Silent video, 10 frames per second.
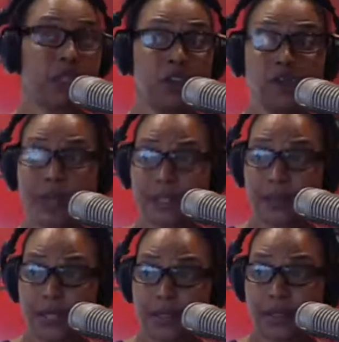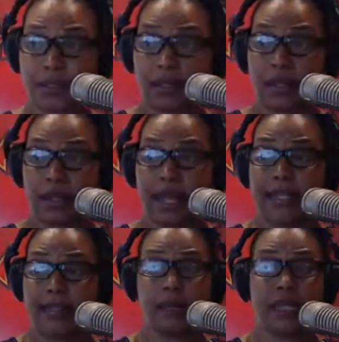Christmas. And
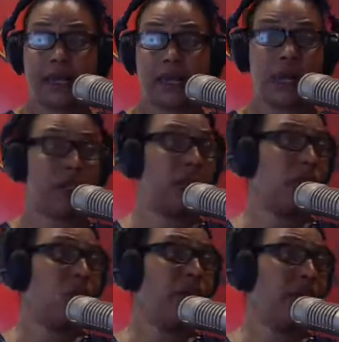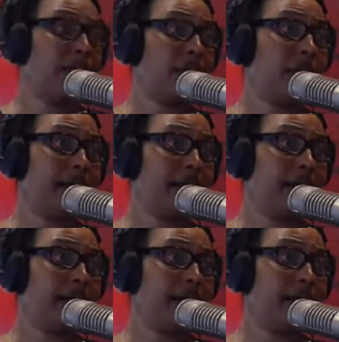sometimes they want to come home Easter. I